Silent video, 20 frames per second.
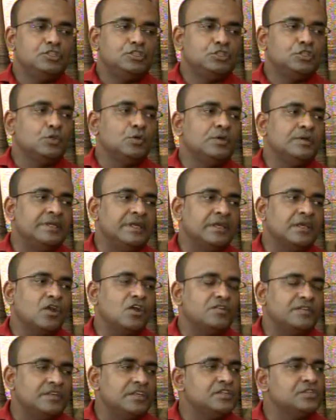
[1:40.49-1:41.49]
to the
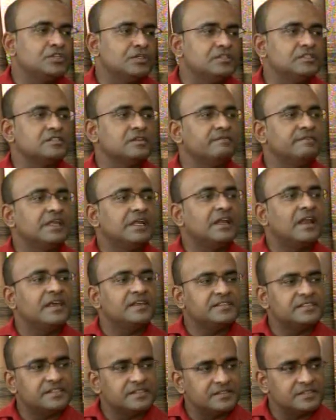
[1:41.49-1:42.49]
conditions of the
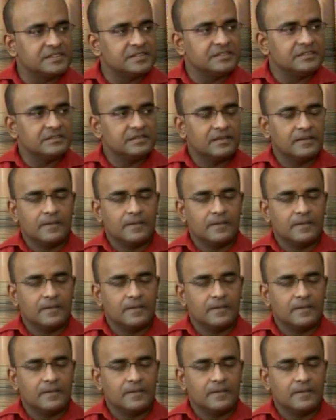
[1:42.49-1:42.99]
license.